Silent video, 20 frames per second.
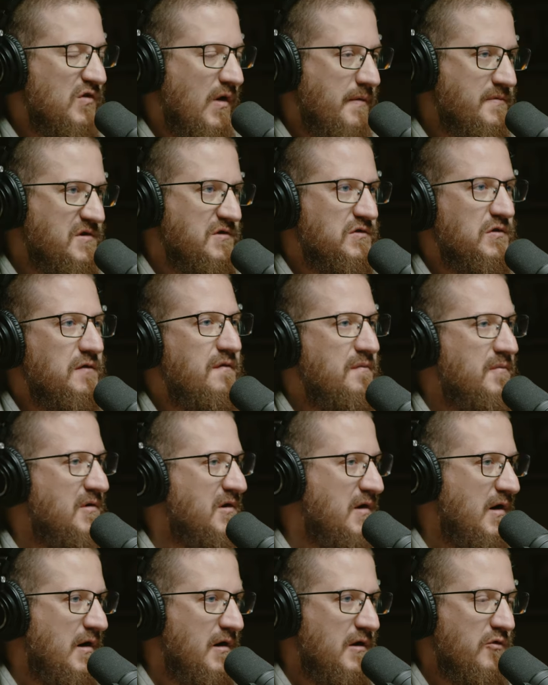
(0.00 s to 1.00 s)
scripture. So
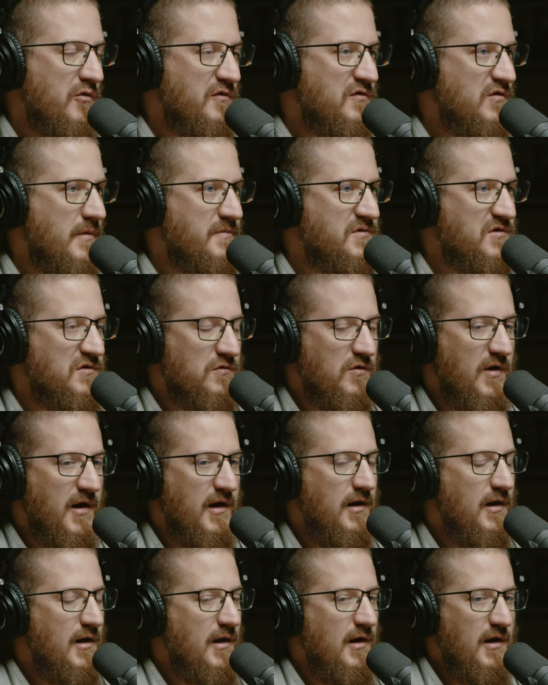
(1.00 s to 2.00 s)
familiarity with scripture is
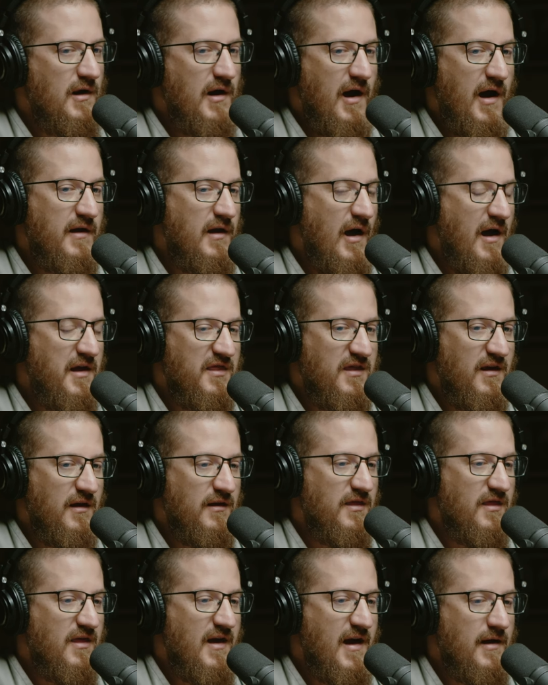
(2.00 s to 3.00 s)
great. I
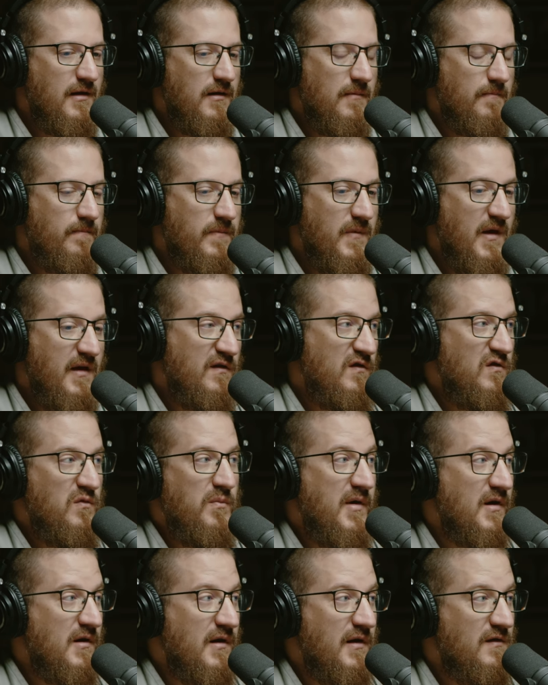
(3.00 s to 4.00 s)
think that
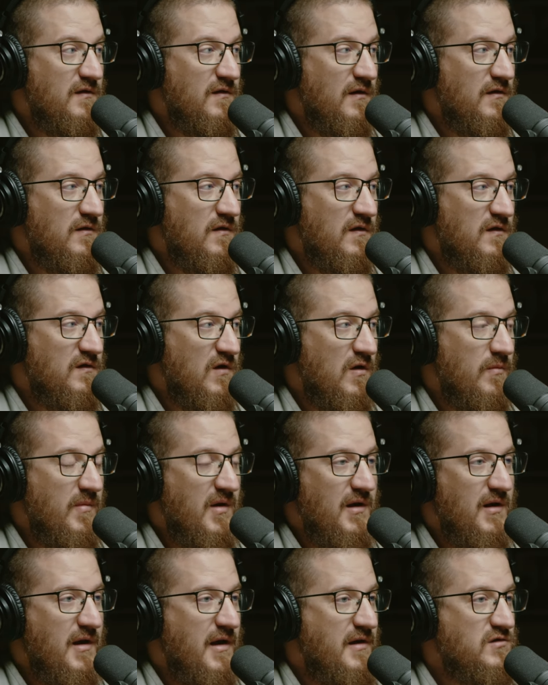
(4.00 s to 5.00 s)
experience and
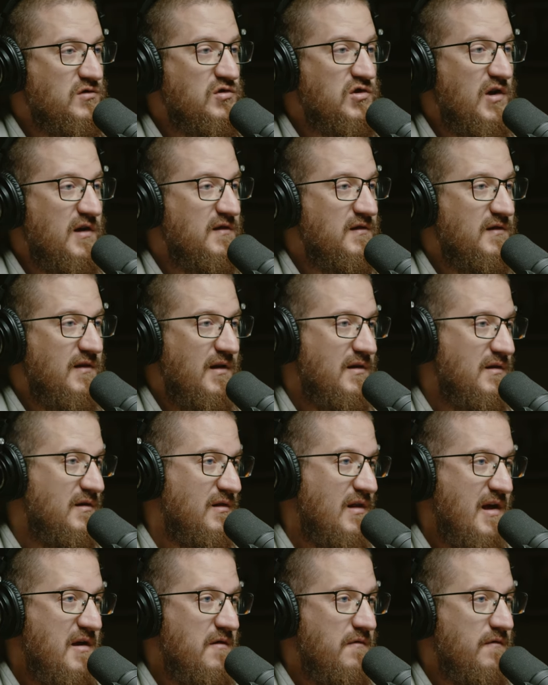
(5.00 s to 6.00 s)
discernment and just in
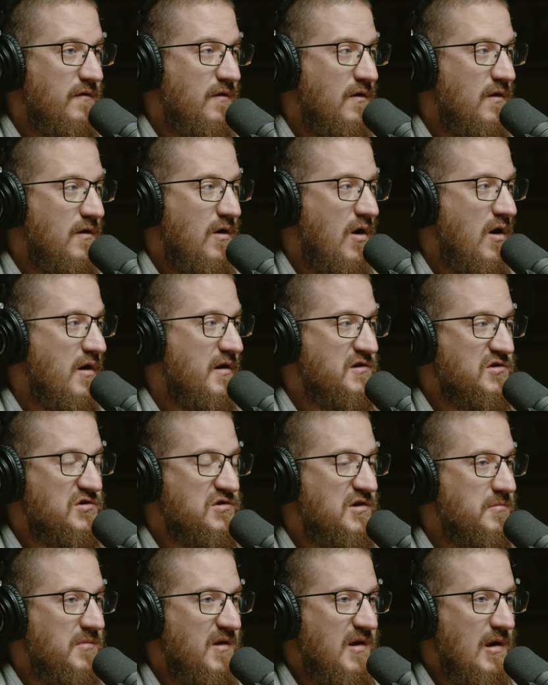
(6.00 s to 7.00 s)
life are
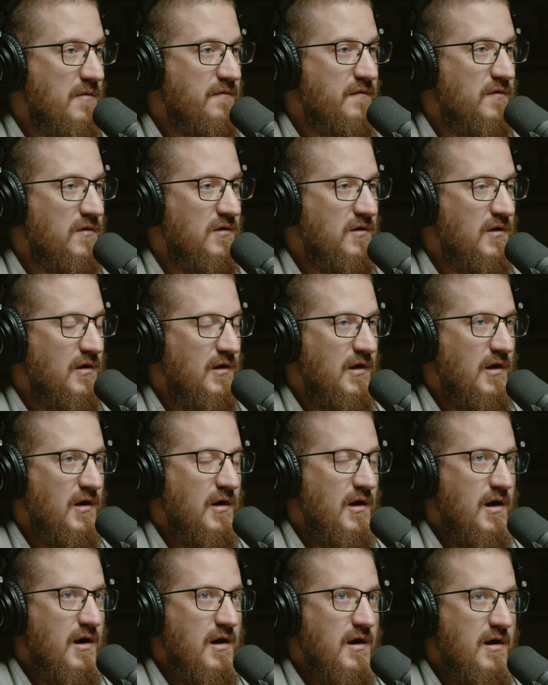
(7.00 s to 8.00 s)
extremely helpful.
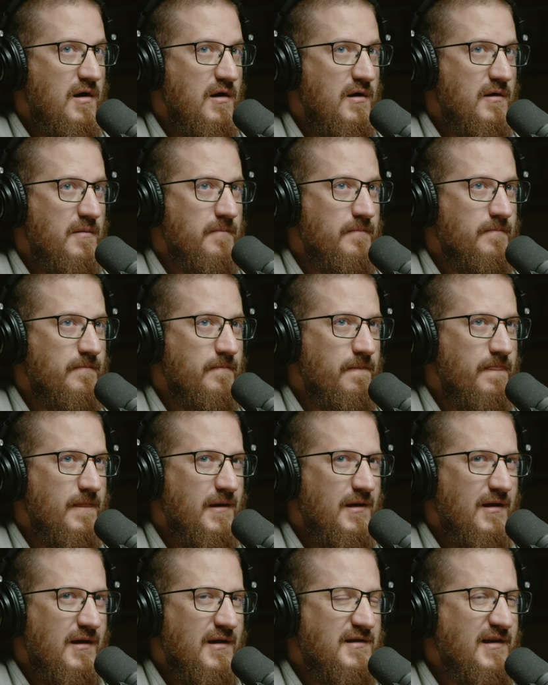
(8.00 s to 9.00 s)
Because
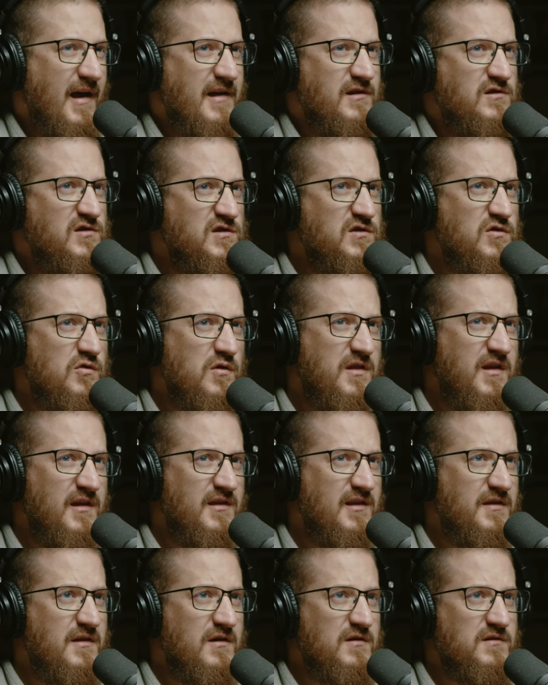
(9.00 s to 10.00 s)
I just do think
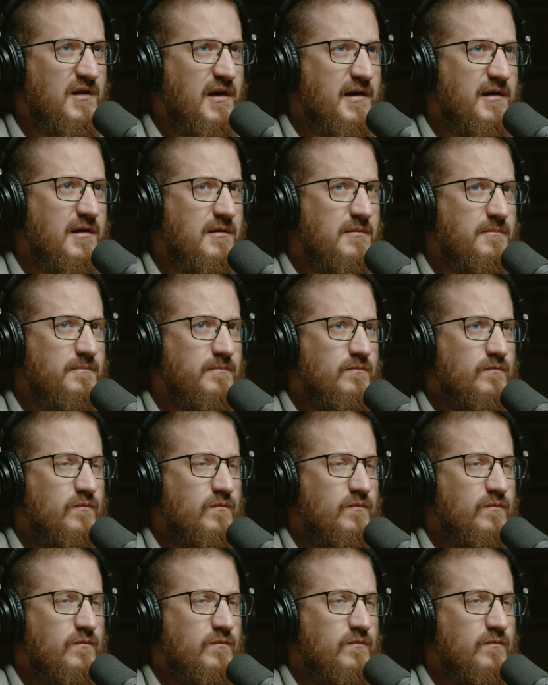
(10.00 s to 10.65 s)
that there's like,